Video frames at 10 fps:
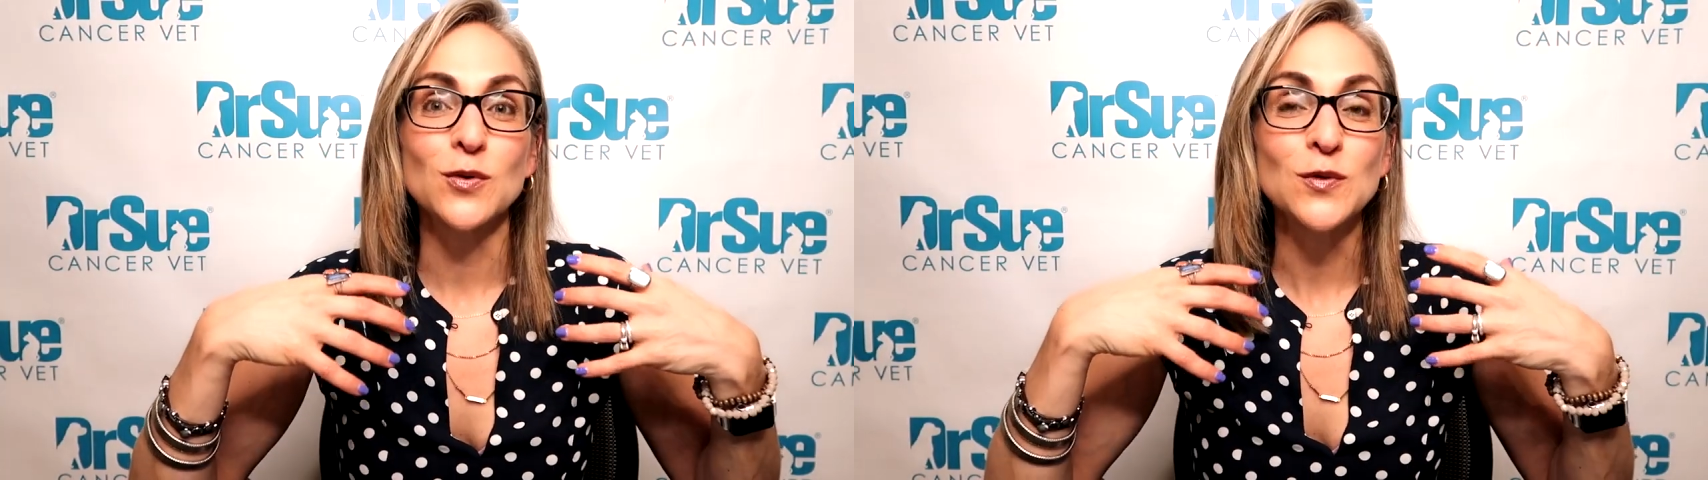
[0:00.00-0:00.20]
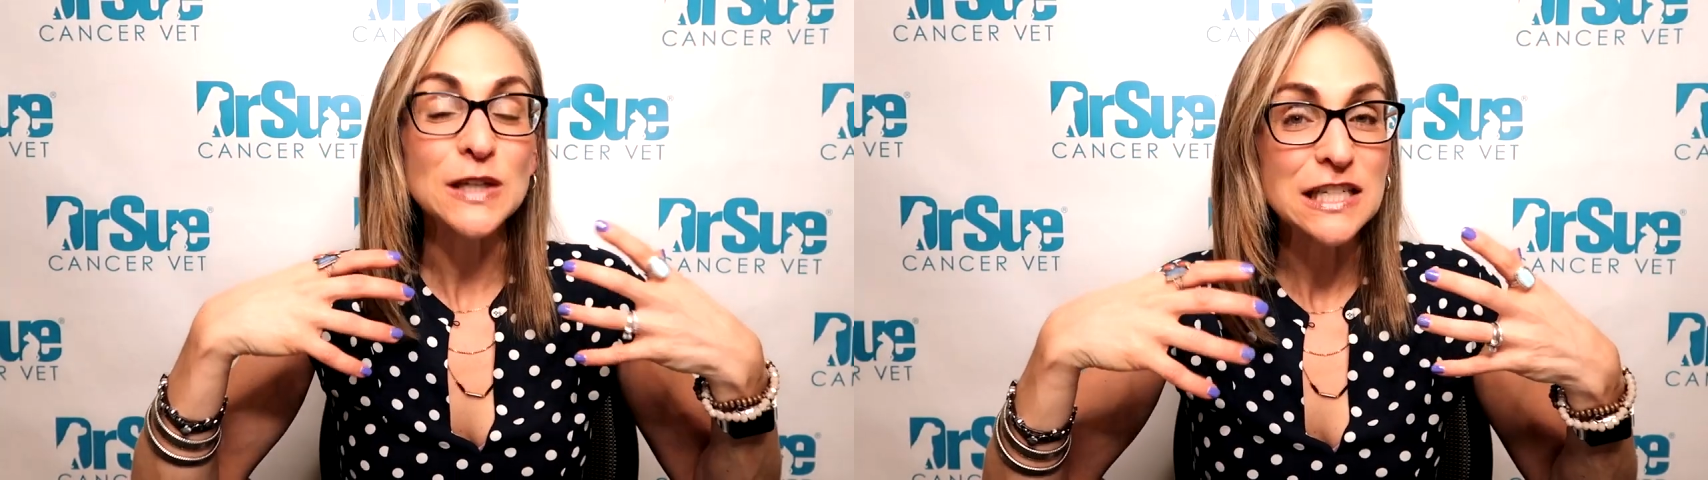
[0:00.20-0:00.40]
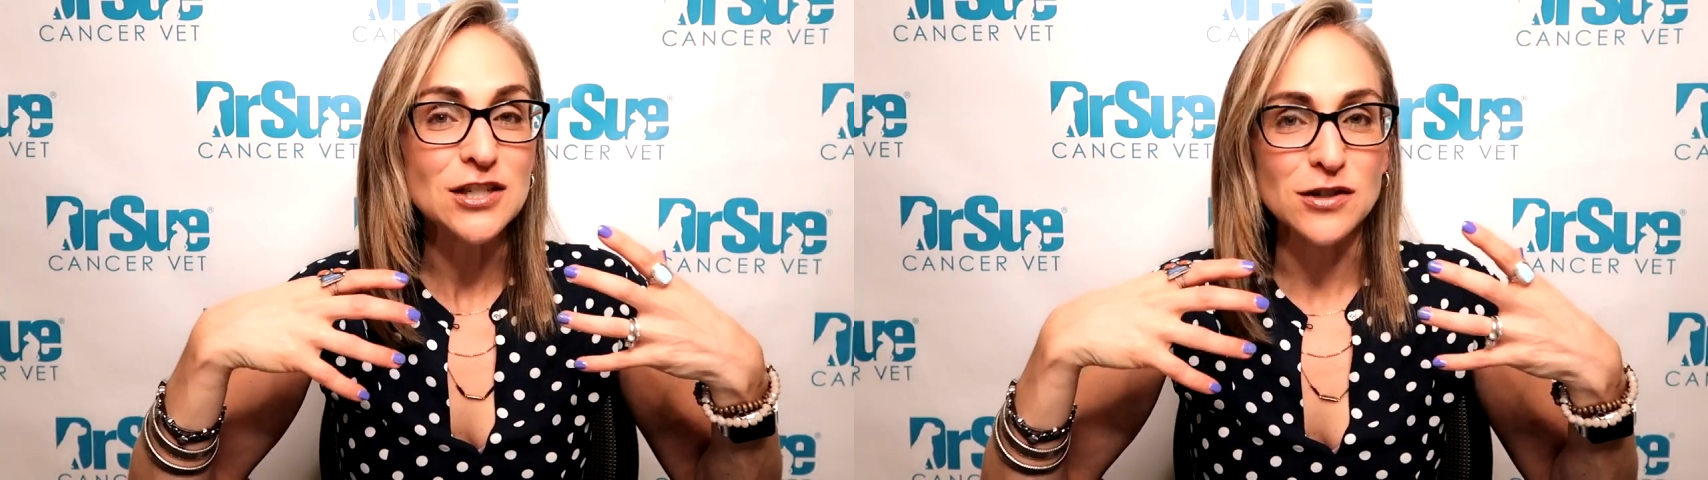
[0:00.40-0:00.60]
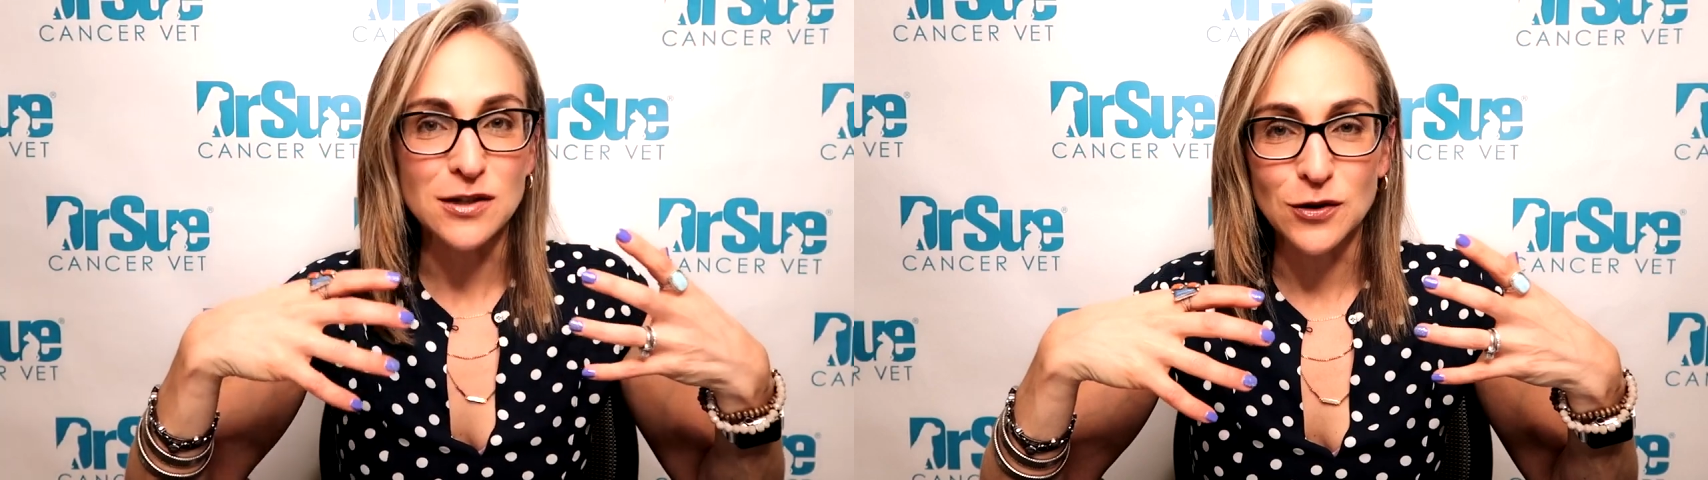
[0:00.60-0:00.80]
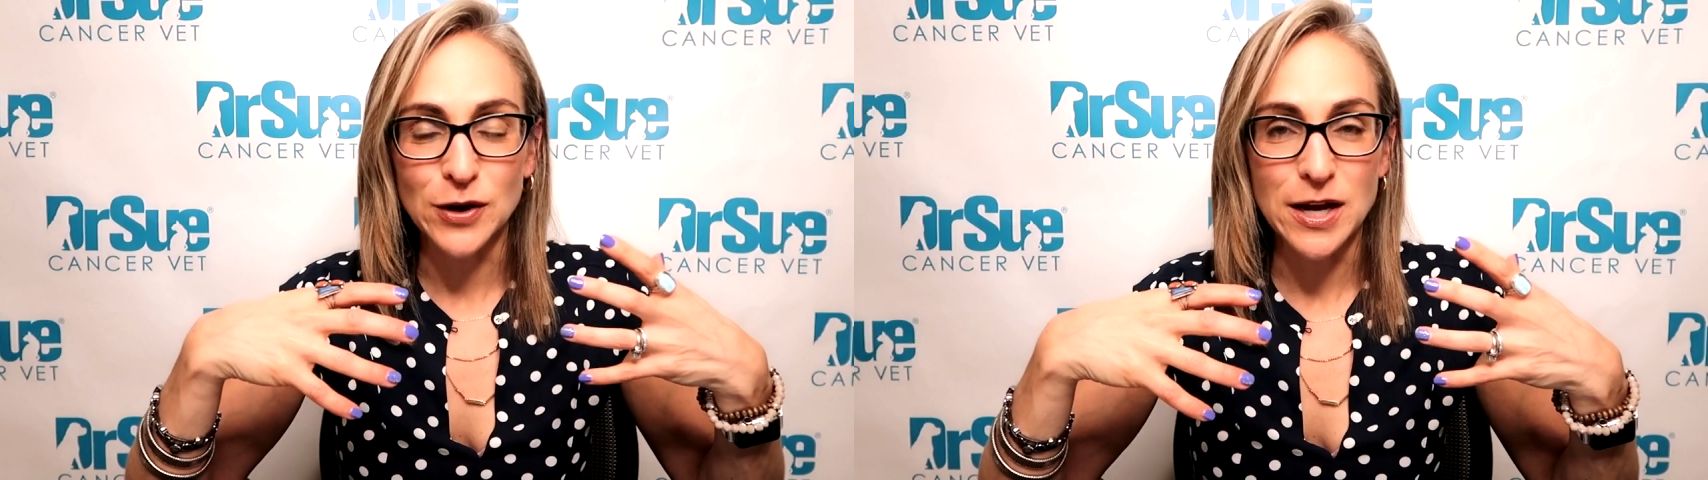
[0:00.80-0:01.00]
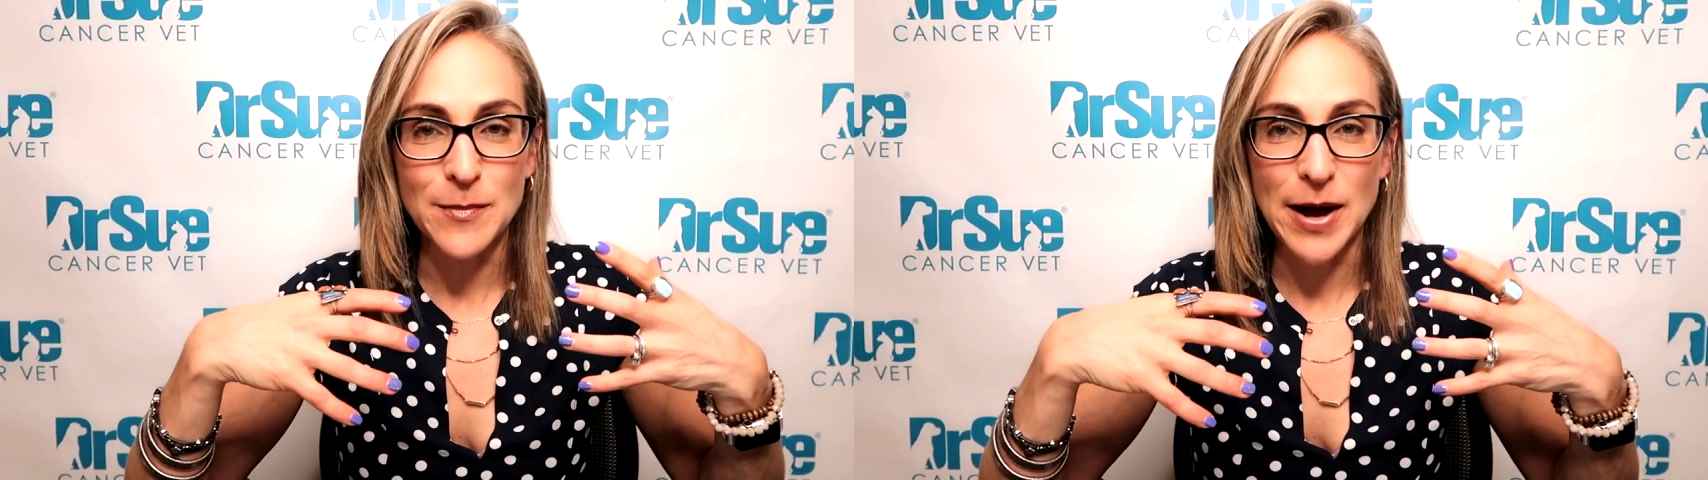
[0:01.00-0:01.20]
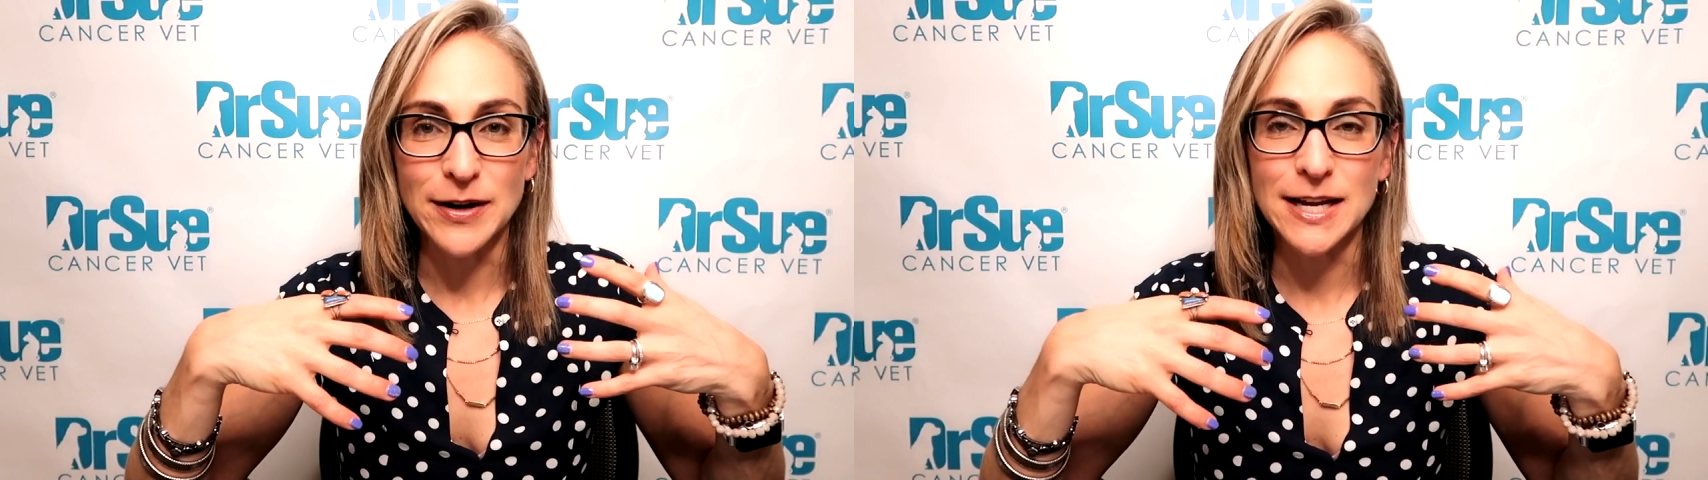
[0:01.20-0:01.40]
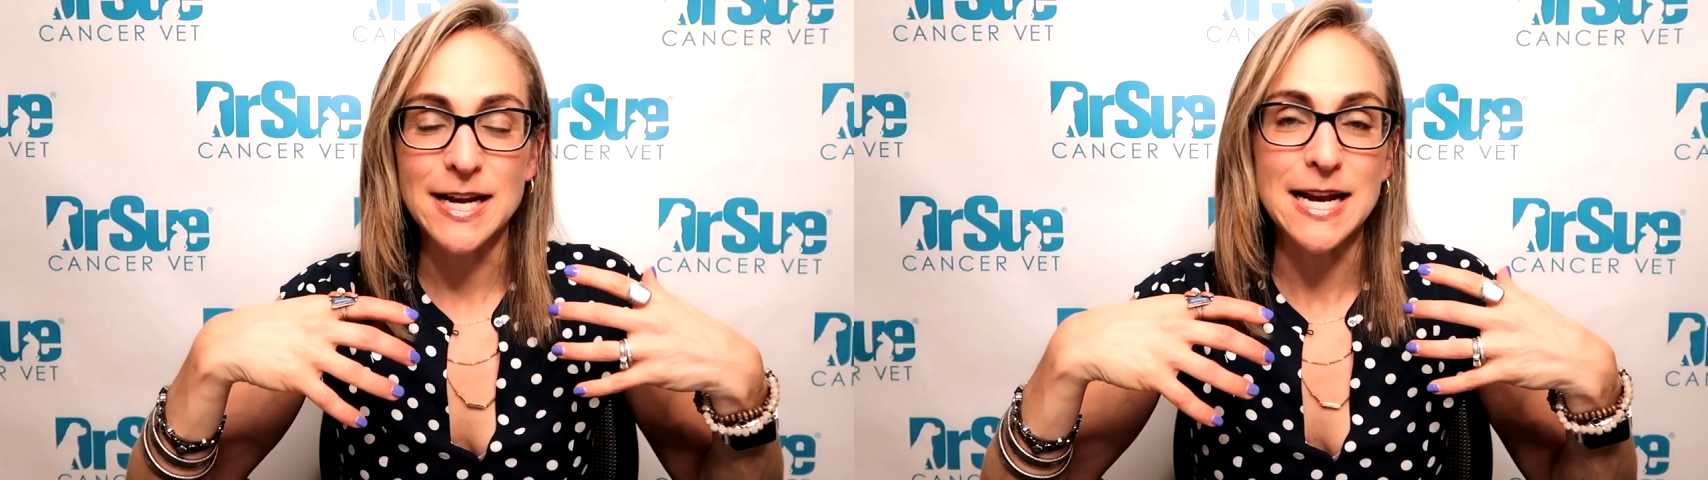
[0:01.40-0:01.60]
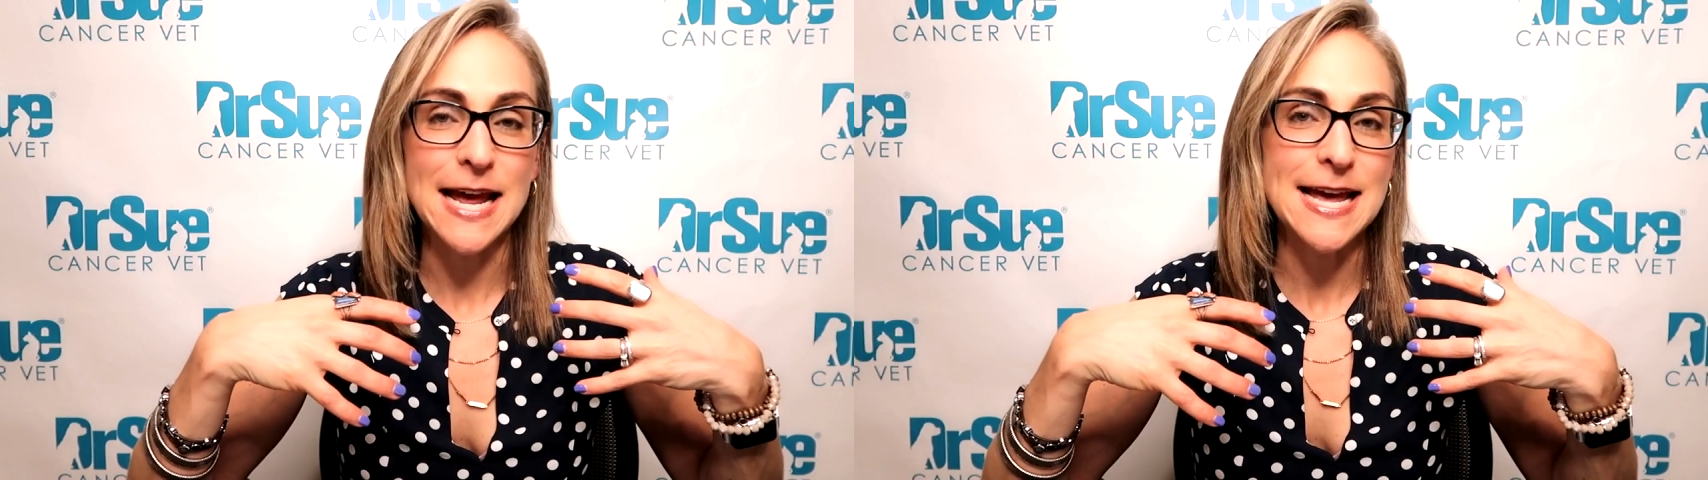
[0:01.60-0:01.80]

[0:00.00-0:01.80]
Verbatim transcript: really just learning about it.